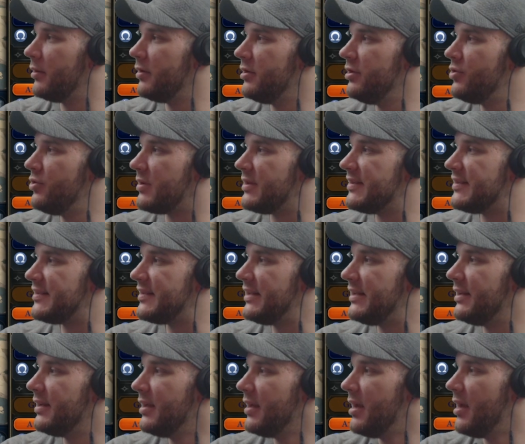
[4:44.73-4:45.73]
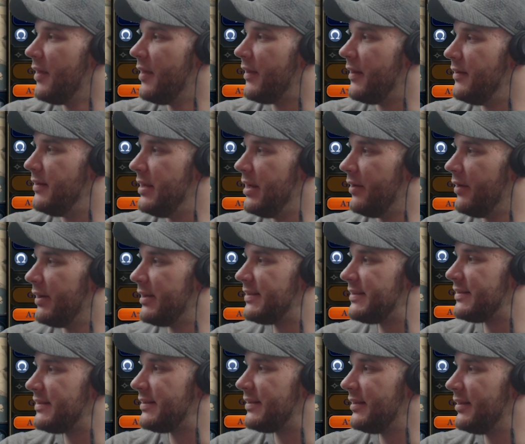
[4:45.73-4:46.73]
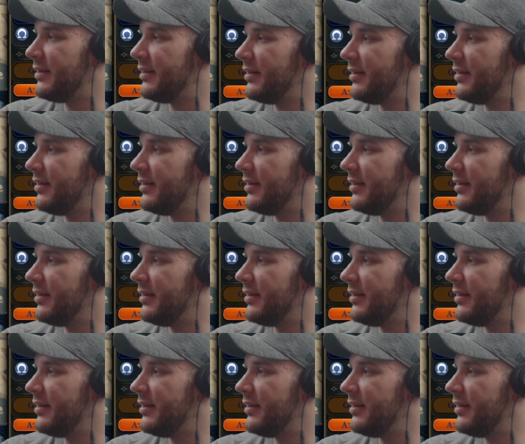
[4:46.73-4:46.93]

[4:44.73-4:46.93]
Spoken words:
you can see the nearest